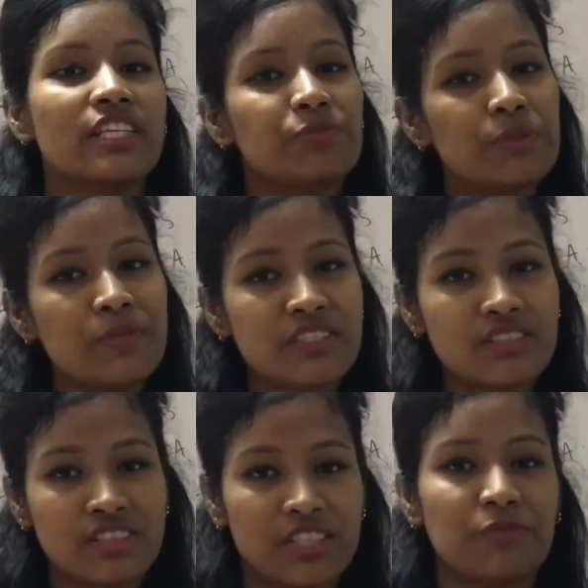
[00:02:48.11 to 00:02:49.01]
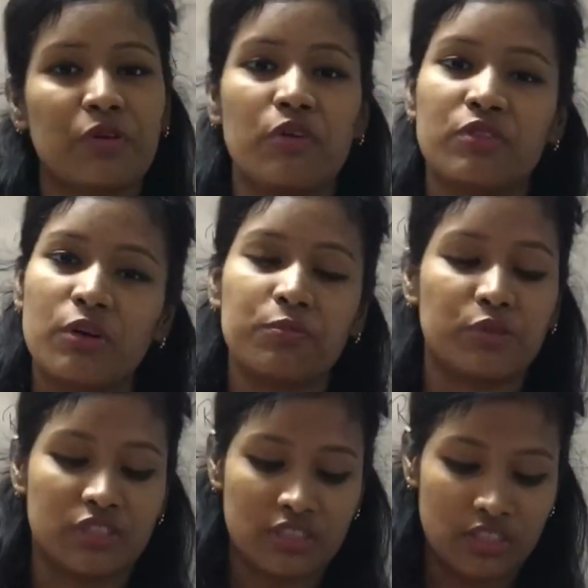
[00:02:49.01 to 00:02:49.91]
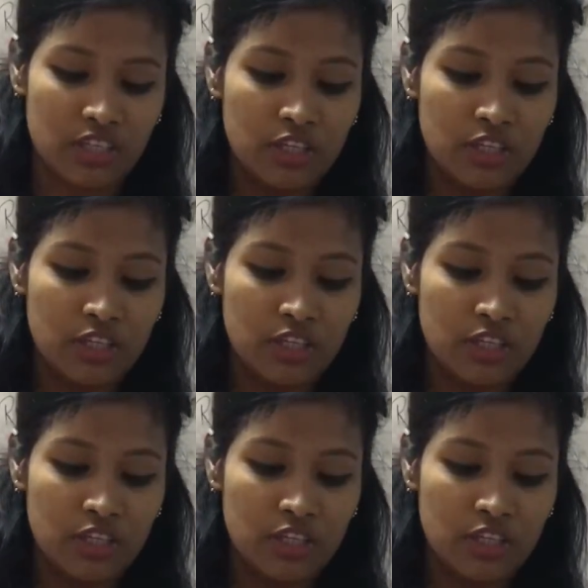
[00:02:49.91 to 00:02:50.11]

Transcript: experimental setup of our project.